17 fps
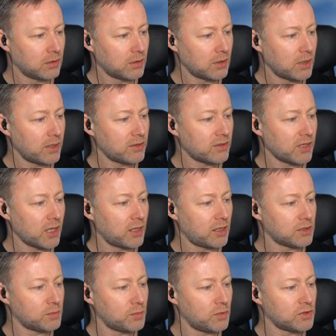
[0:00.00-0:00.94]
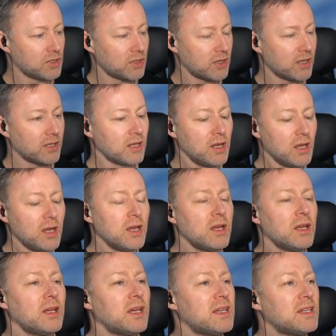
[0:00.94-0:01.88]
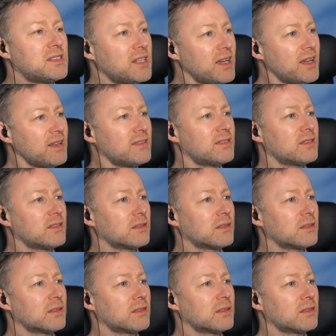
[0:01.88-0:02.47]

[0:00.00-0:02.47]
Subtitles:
I need to get this music ready." He said,